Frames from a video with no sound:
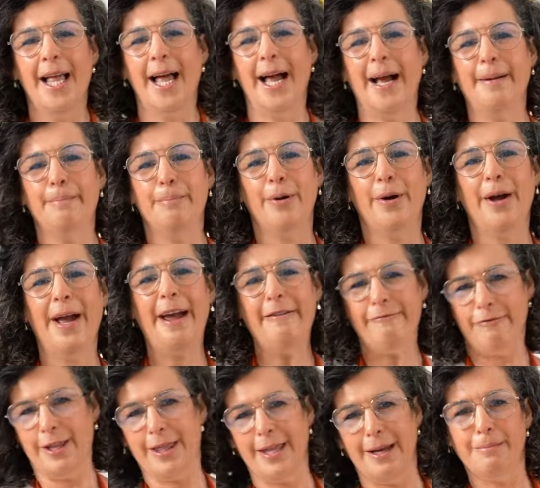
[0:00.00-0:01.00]
and put
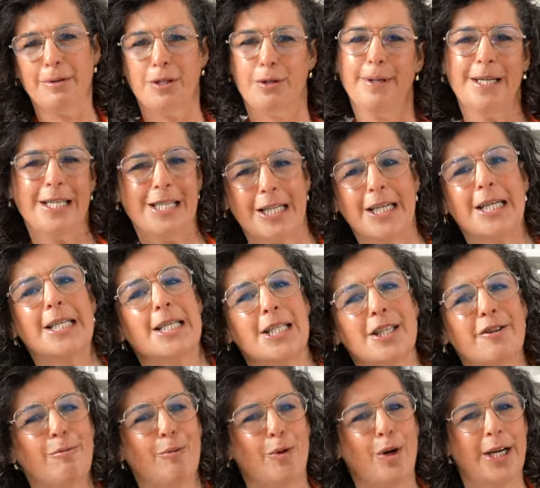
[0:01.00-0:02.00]
everything between slices
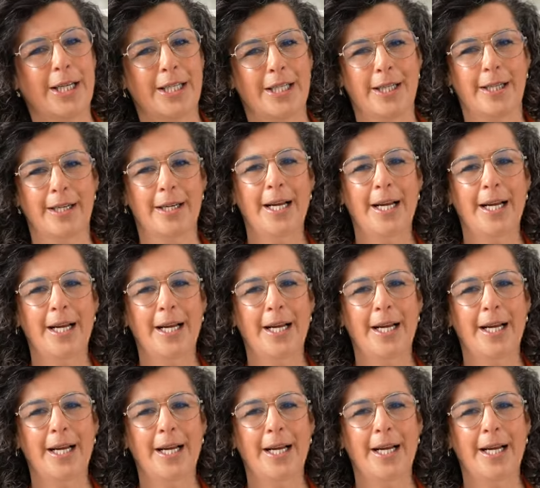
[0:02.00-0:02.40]
of bread,